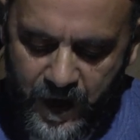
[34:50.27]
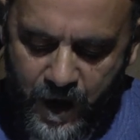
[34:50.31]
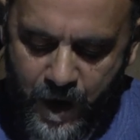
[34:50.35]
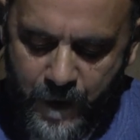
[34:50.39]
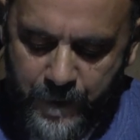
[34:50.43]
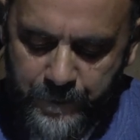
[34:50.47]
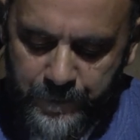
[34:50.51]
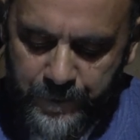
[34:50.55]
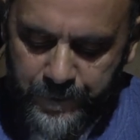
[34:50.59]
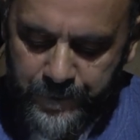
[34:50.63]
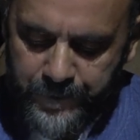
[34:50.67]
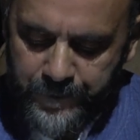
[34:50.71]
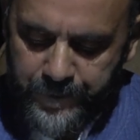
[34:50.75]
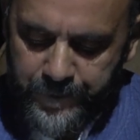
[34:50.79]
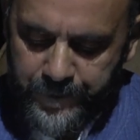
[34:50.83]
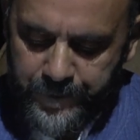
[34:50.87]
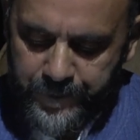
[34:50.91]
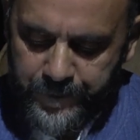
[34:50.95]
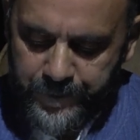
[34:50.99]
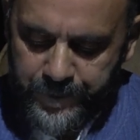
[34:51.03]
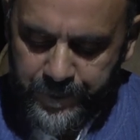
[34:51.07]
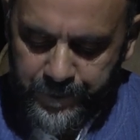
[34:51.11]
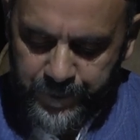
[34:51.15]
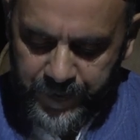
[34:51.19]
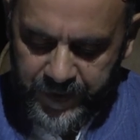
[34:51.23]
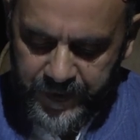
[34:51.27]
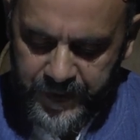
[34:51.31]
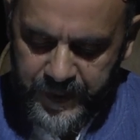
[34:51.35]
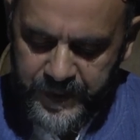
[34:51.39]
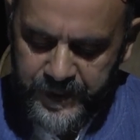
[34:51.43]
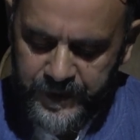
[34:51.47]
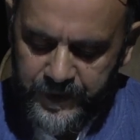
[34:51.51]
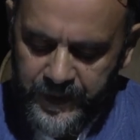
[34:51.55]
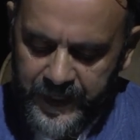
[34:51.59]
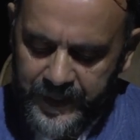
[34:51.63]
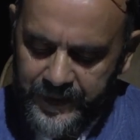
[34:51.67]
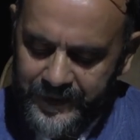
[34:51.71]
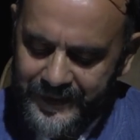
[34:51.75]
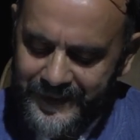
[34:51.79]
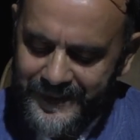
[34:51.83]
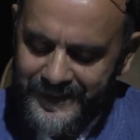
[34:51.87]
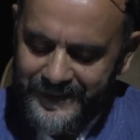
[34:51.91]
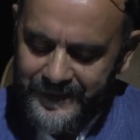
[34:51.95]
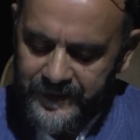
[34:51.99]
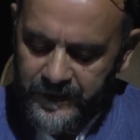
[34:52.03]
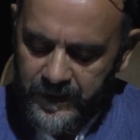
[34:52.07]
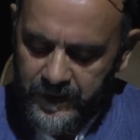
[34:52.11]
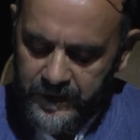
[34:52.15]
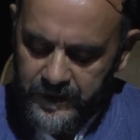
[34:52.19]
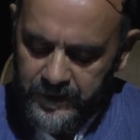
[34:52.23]
upfront
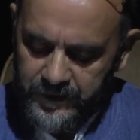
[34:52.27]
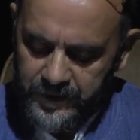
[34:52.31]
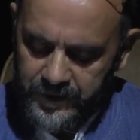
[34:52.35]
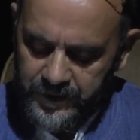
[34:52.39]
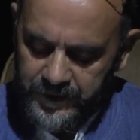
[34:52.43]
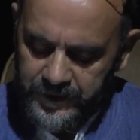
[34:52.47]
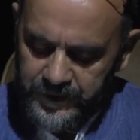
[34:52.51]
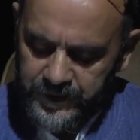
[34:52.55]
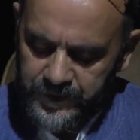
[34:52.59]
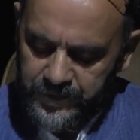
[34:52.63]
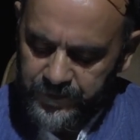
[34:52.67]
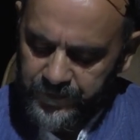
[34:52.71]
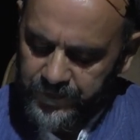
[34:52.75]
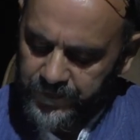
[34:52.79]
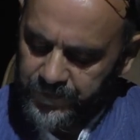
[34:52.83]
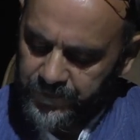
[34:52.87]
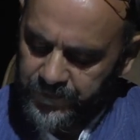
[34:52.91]
against radicalism,